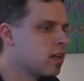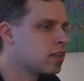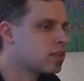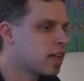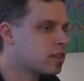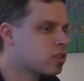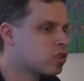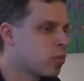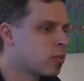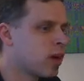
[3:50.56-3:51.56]
that takes the
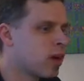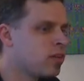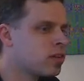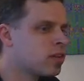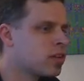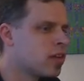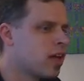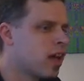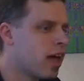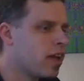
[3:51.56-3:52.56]
job code,
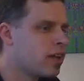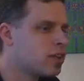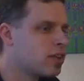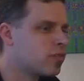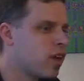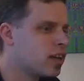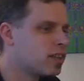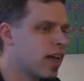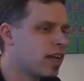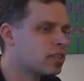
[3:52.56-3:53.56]
and you find
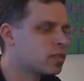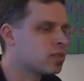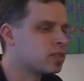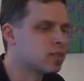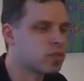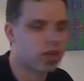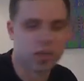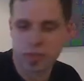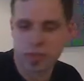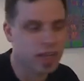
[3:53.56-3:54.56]
attached to it some
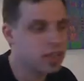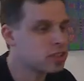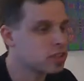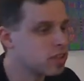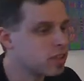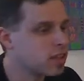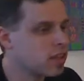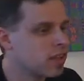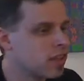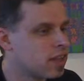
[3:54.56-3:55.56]
documentation
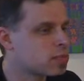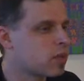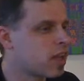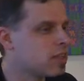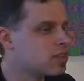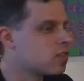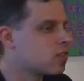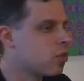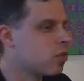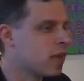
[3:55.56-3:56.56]
that explains the
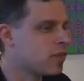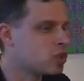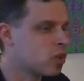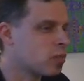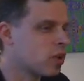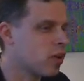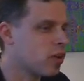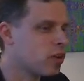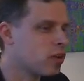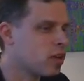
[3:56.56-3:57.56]
format of the job
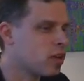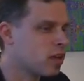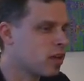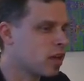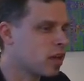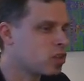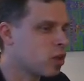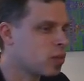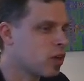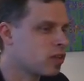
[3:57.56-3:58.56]
code. The
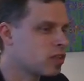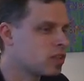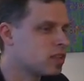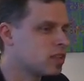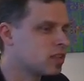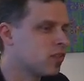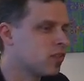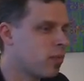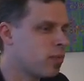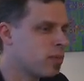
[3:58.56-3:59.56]
job code consists
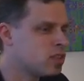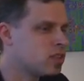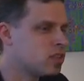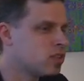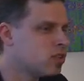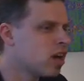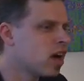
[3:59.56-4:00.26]
of a business unit